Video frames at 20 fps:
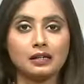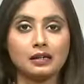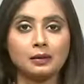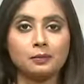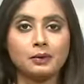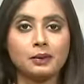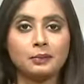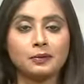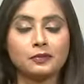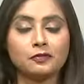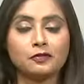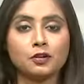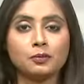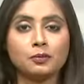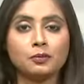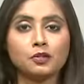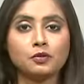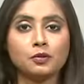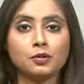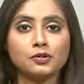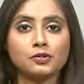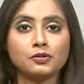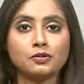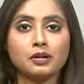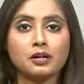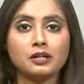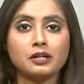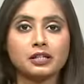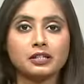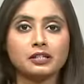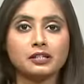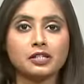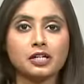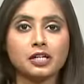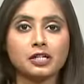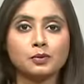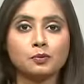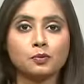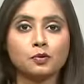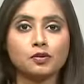People from across Iraq and the
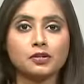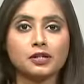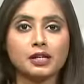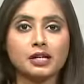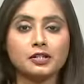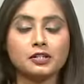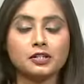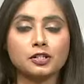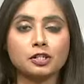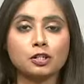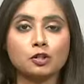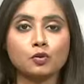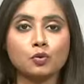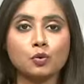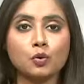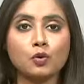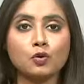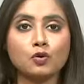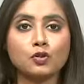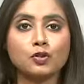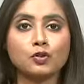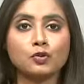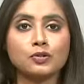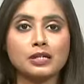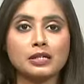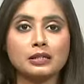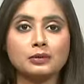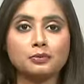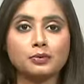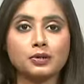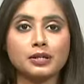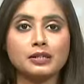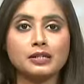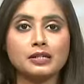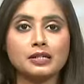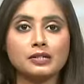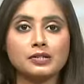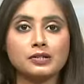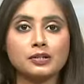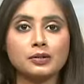diaspora gathered in Duhok to celebrate the
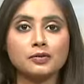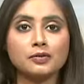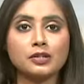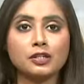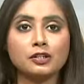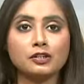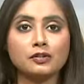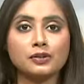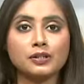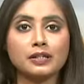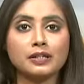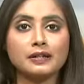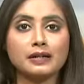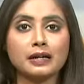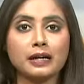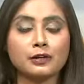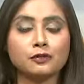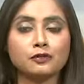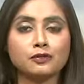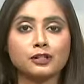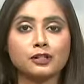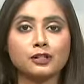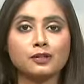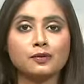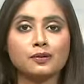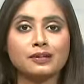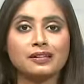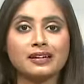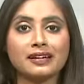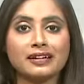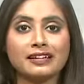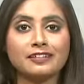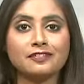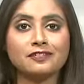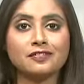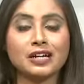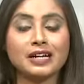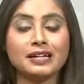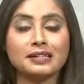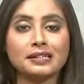Assyrian New Year and renew life
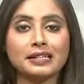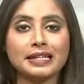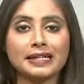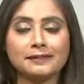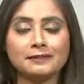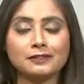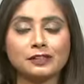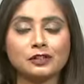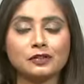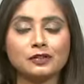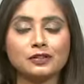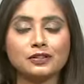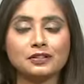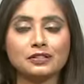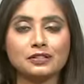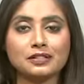and livelihood.